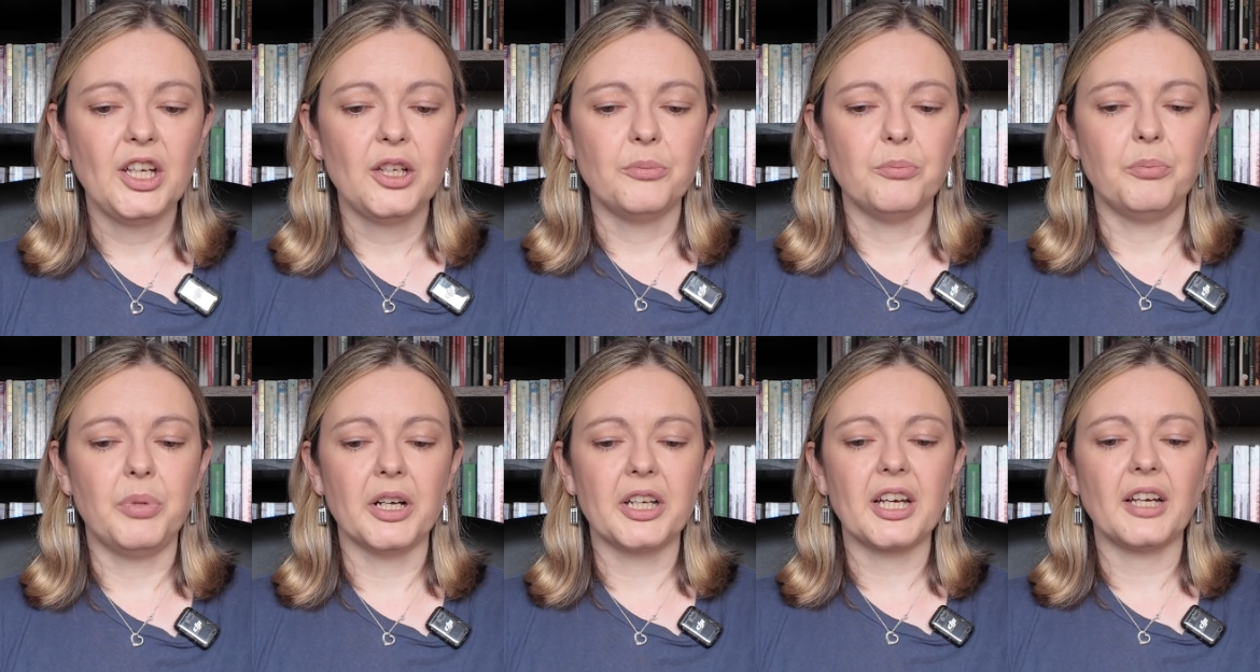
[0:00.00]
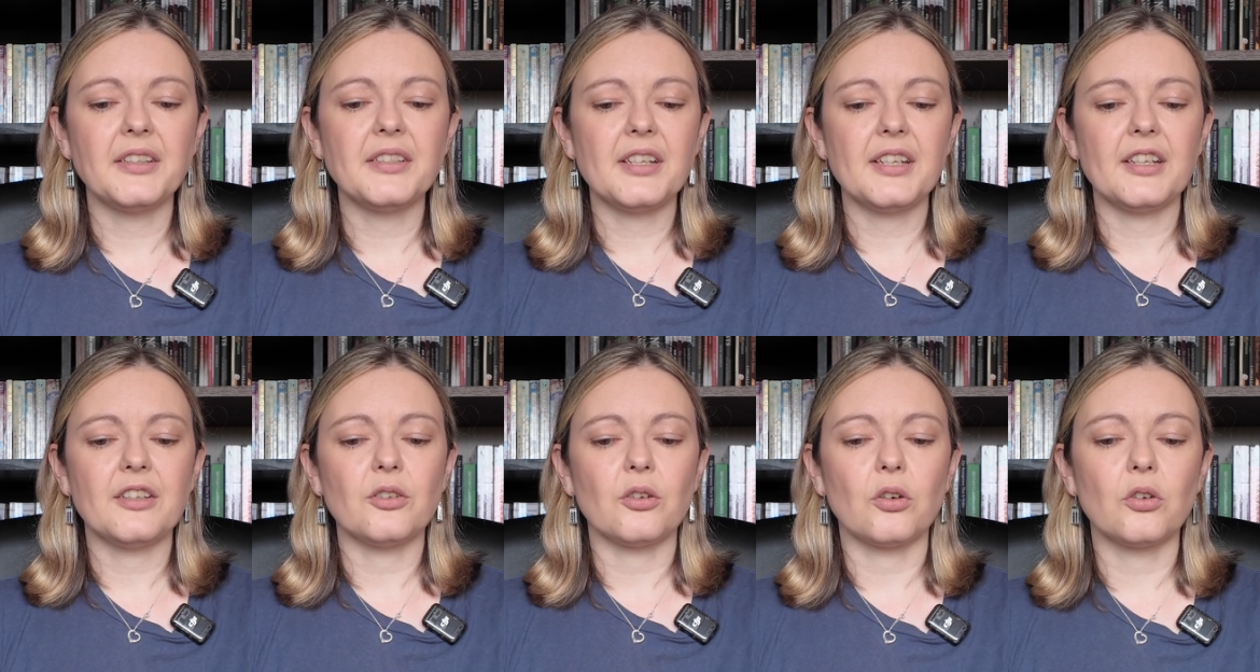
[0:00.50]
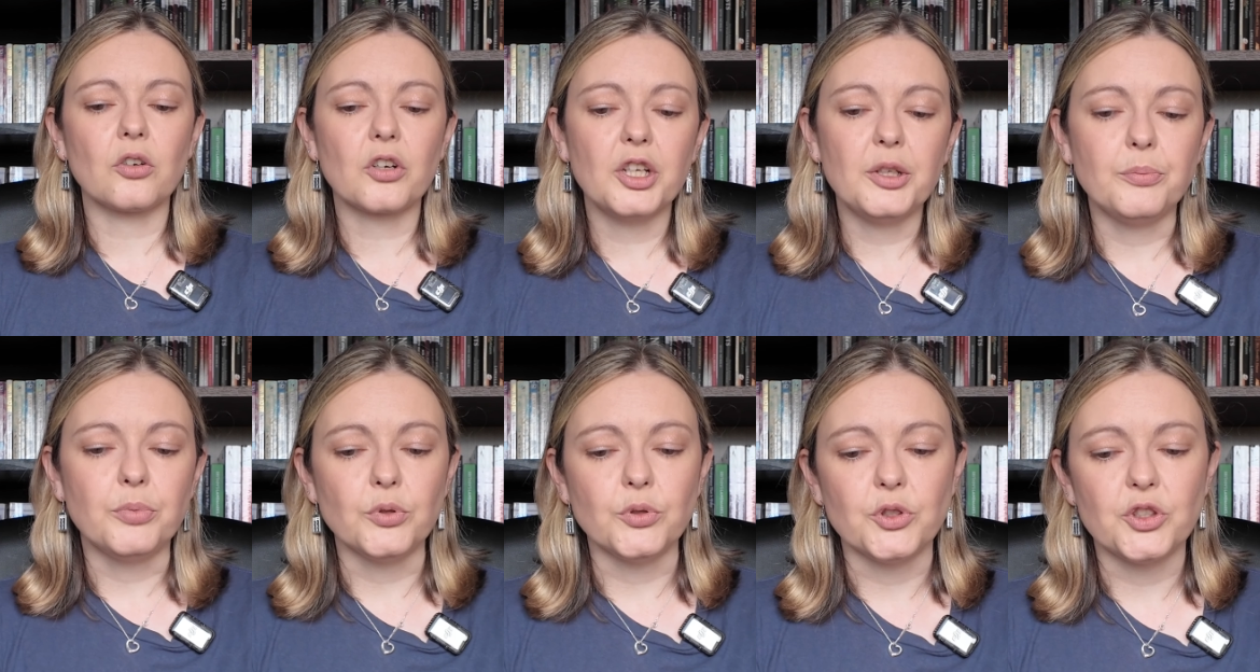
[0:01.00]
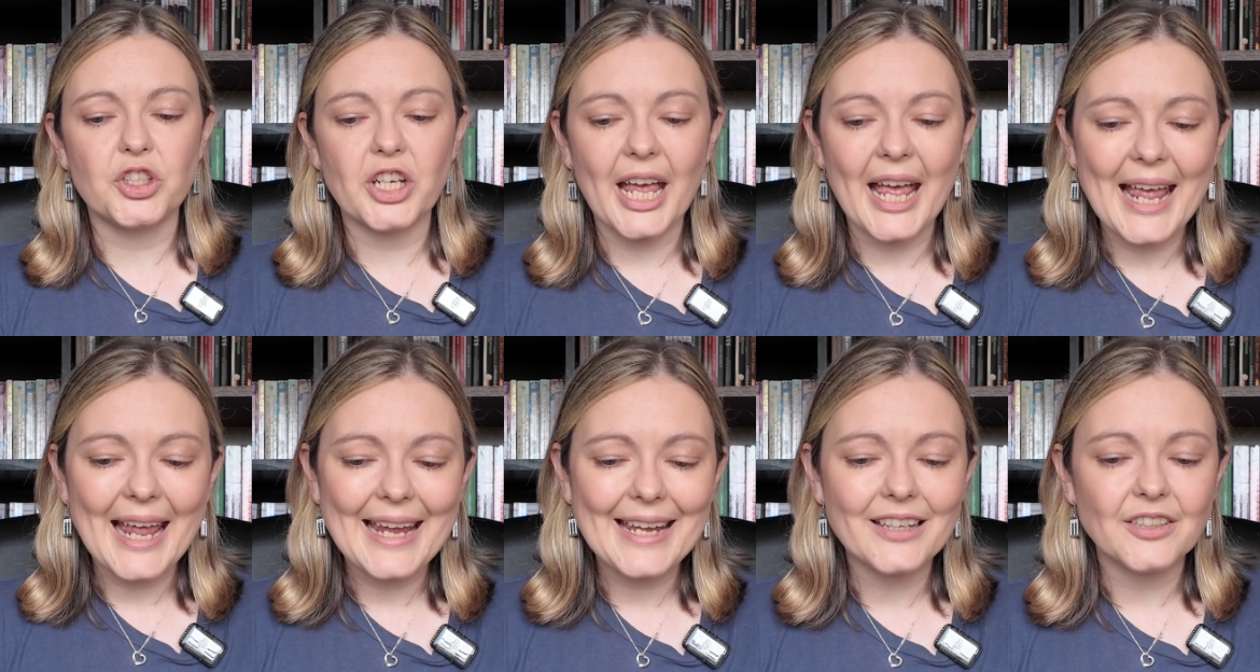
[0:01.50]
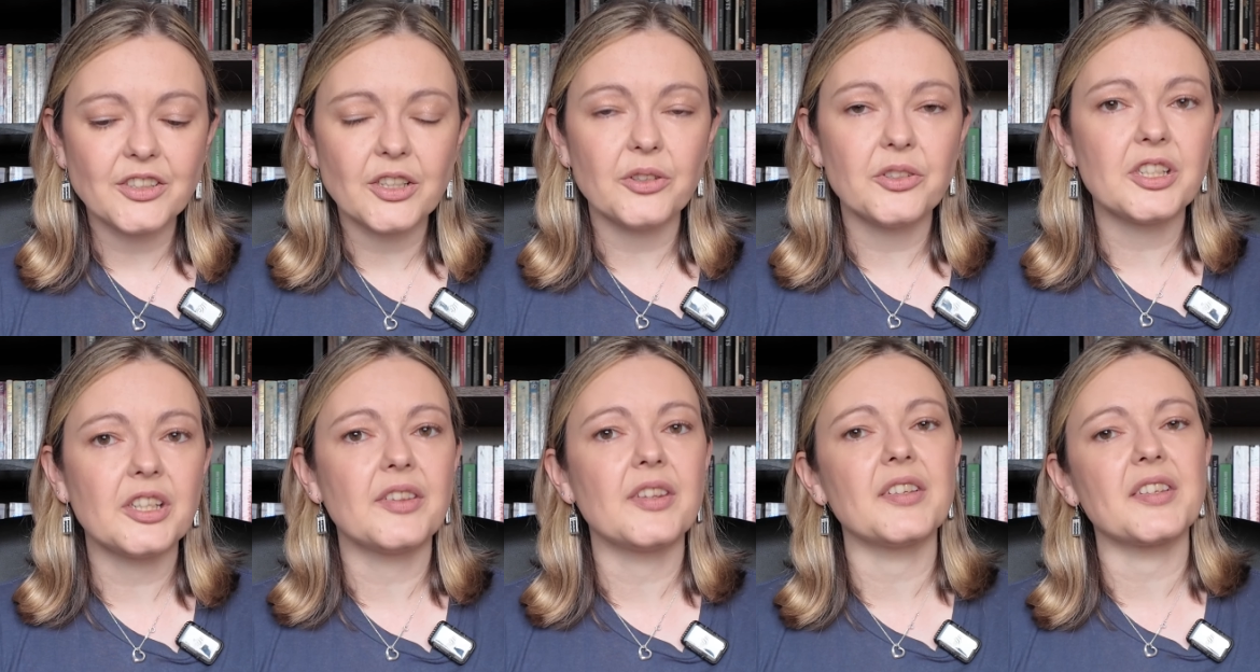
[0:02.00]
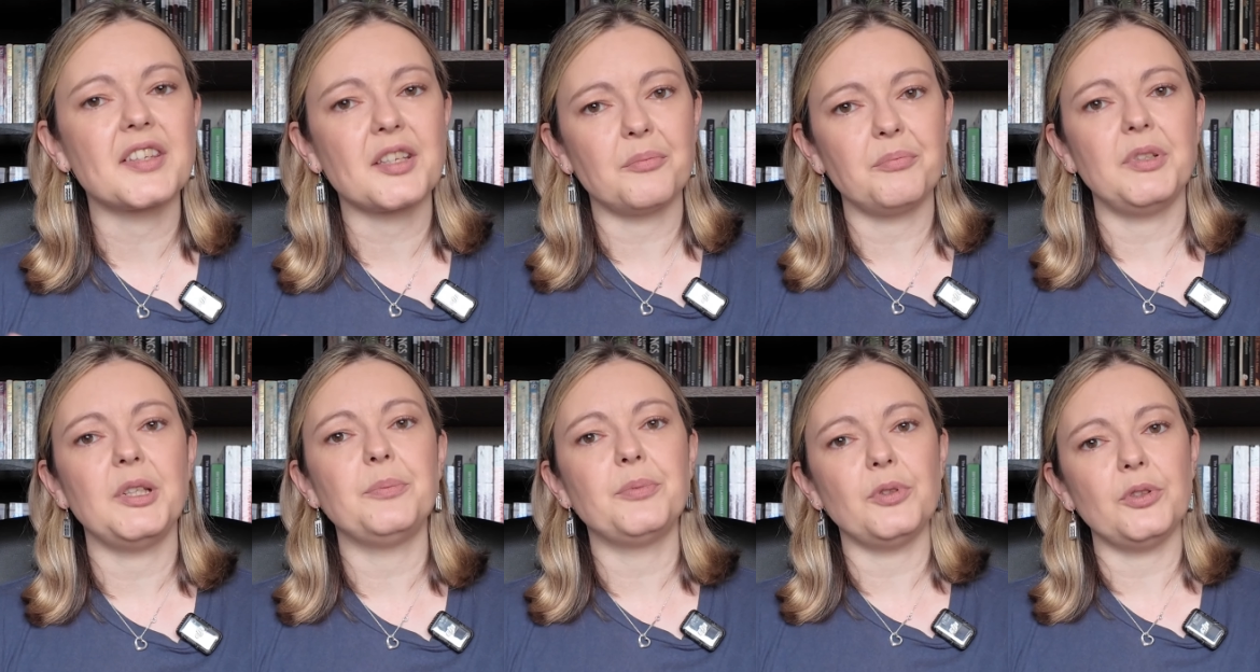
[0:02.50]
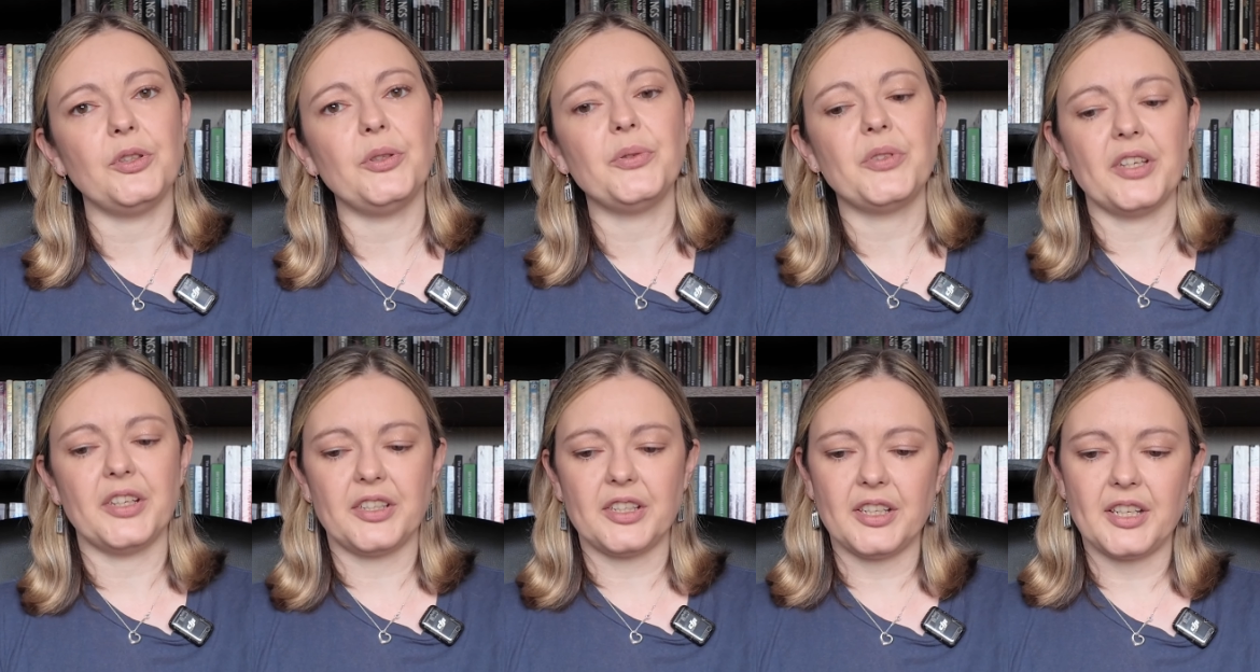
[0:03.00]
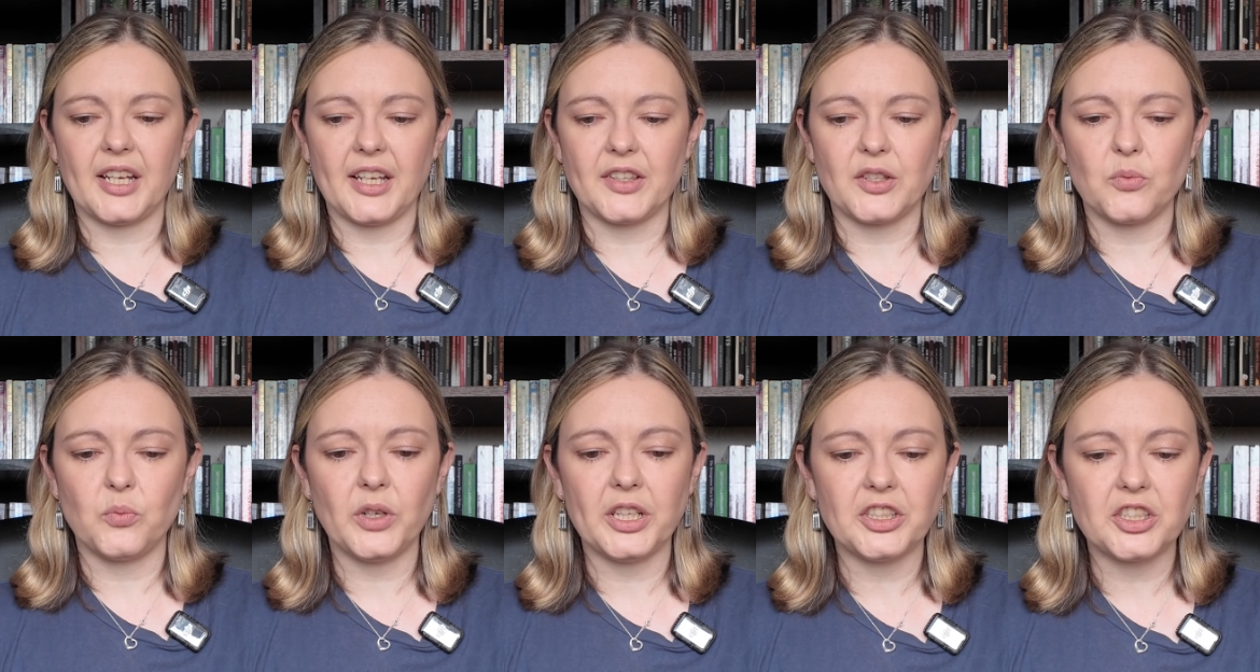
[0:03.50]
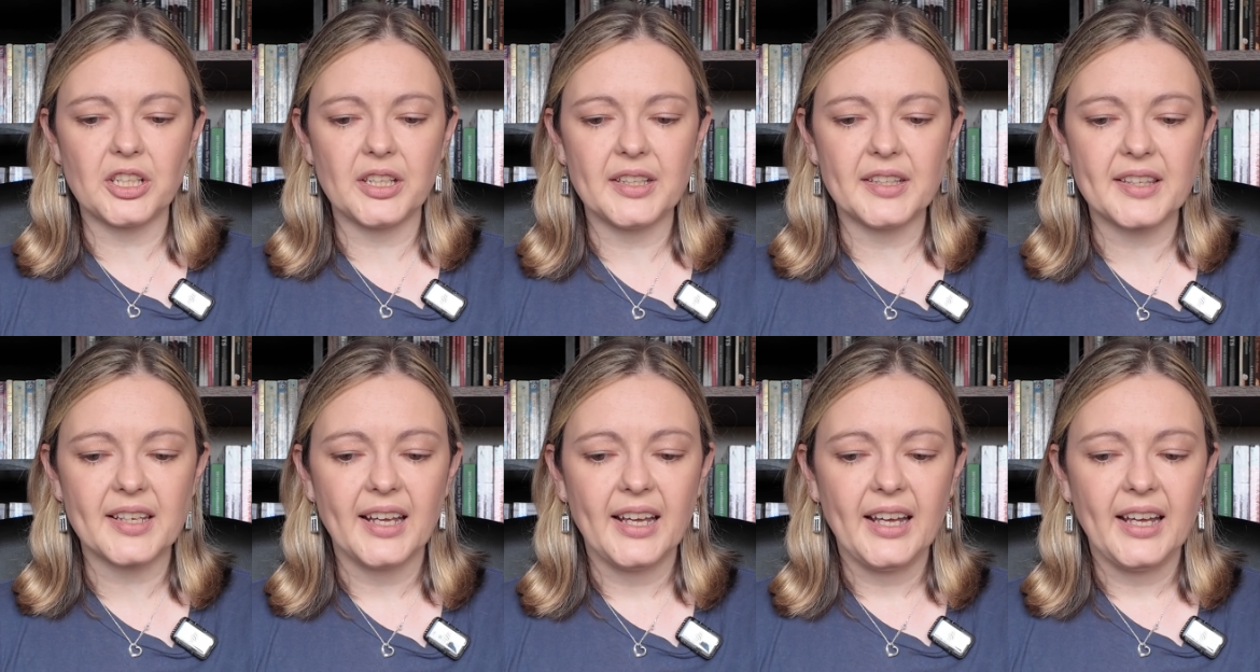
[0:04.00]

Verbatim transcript: Burgundian Henri Boguet noted that some people use it to test witches